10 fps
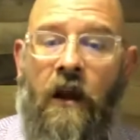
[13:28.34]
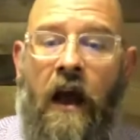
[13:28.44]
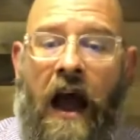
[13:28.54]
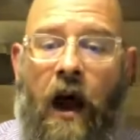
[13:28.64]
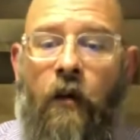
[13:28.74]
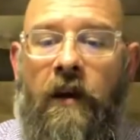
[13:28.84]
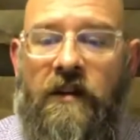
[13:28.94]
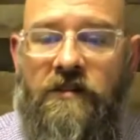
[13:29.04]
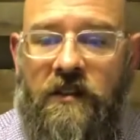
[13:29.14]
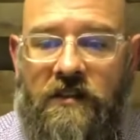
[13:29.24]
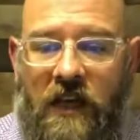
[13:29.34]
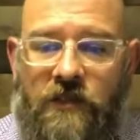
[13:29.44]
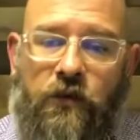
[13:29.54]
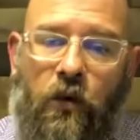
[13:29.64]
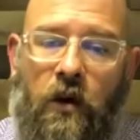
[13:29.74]
How many
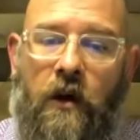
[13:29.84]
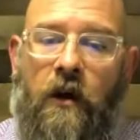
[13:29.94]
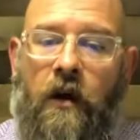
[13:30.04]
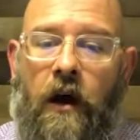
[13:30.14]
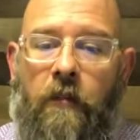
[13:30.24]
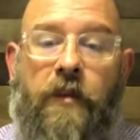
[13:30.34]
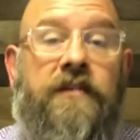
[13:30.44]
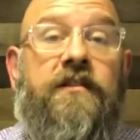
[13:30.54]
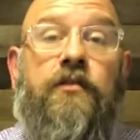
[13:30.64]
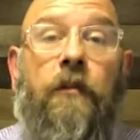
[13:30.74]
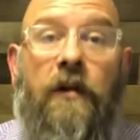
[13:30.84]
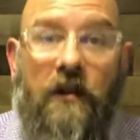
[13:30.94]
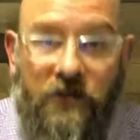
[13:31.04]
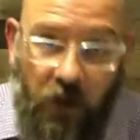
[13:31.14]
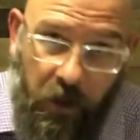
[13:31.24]
successful business or
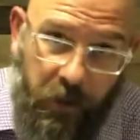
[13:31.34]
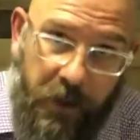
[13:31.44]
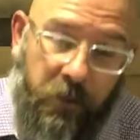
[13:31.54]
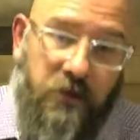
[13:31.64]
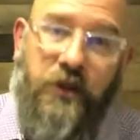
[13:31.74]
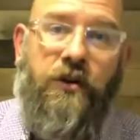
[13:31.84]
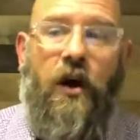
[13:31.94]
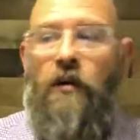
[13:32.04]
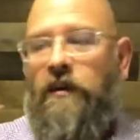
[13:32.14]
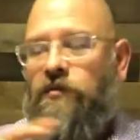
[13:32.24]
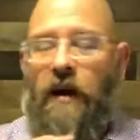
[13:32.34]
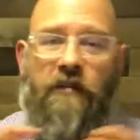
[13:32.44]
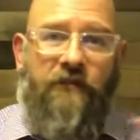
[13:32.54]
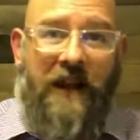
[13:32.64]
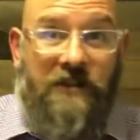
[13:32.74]
military people do you know that drive
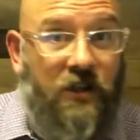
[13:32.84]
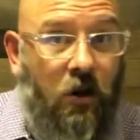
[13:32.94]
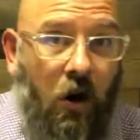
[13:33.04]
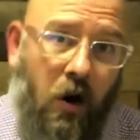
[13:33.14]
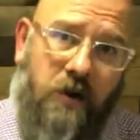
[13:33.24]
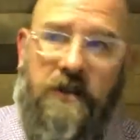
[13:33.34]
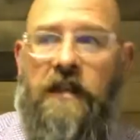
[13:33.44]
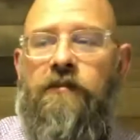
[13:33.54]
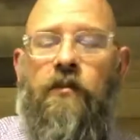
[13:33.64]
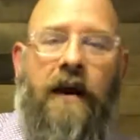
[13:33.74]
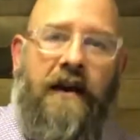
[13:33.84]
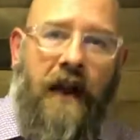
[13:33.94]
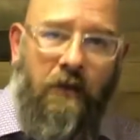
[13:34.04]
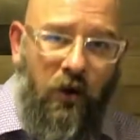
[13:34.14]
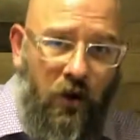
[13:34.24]
the fancy cars, they live in the right
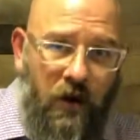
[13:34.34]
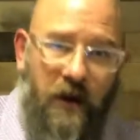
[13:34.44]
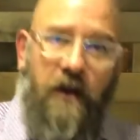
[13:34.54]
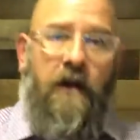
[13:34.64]
neighborhood,